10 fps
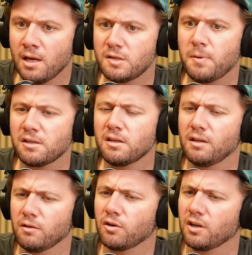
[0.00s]

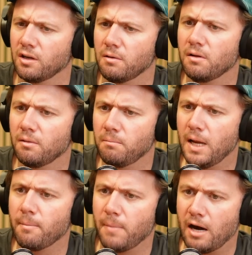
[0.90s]
especially looking at
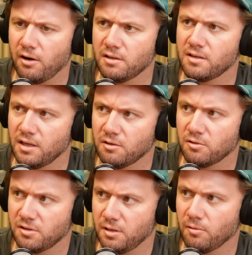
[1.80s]
Mount Marion's an
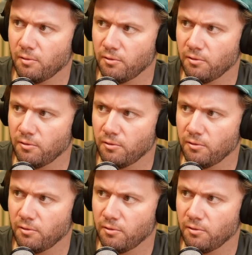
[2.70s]
interesting one.